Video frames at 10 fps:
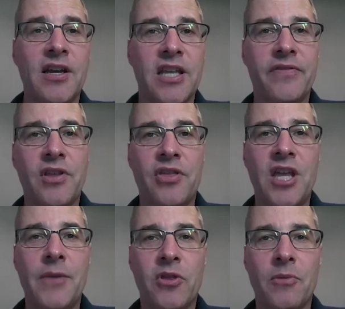Given the
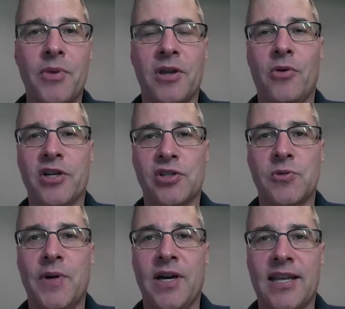theme of the Big
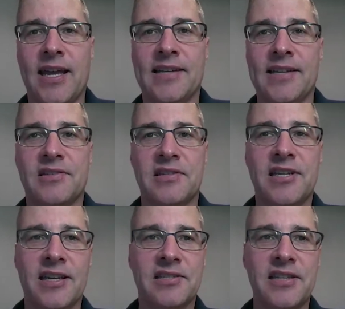Questions podcast is
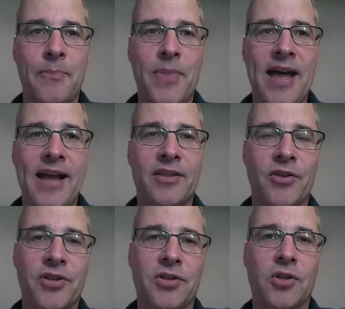to take a step back and
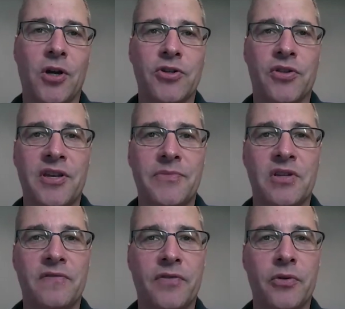look at the larger themes
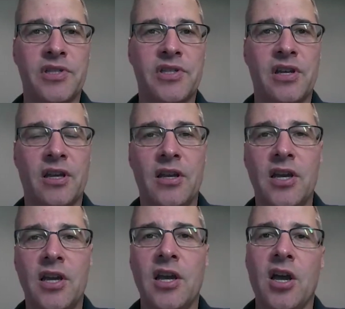influencing
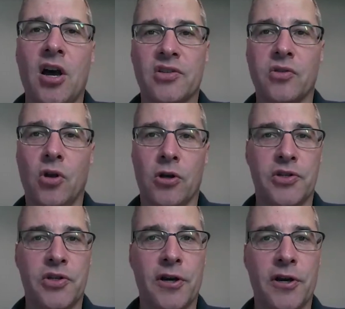us longer
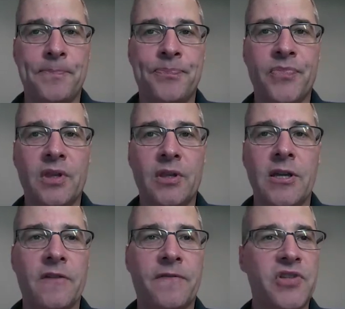term,
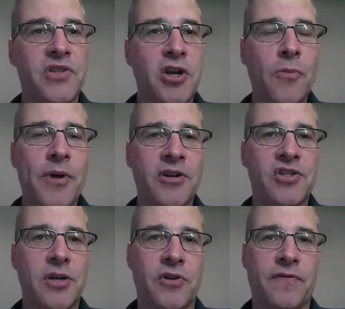there feels like no better
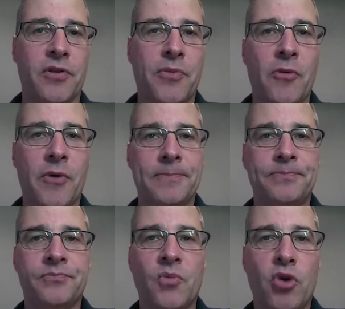subject for the moment.
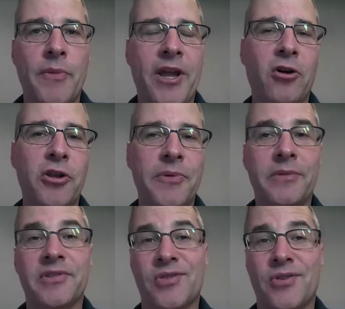We may only be
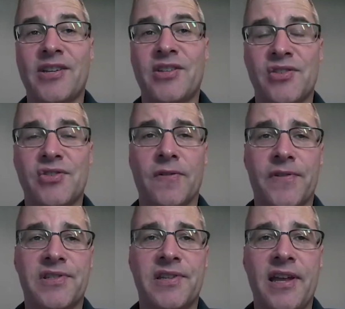able to scratch the
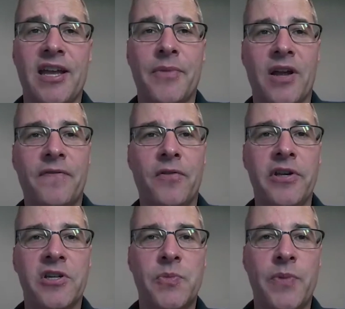surface today, but I
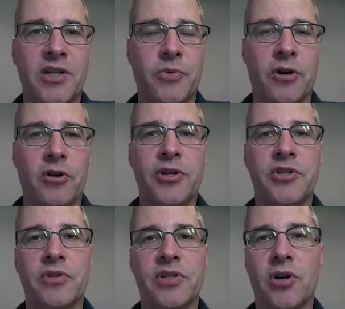fully expect we are going
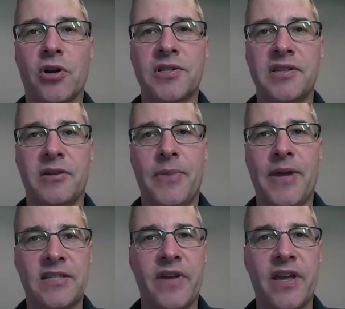to return to the
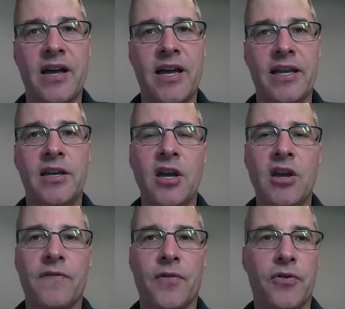impact of AI
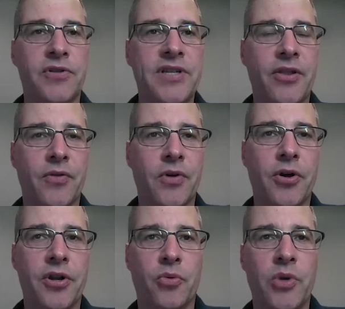further down the
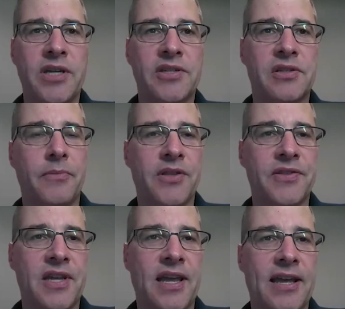road in the weeks and
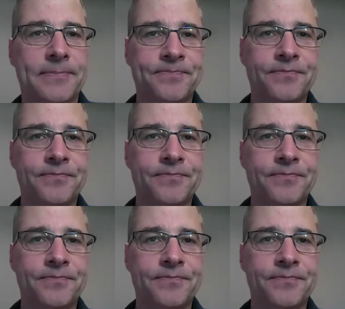months ahead.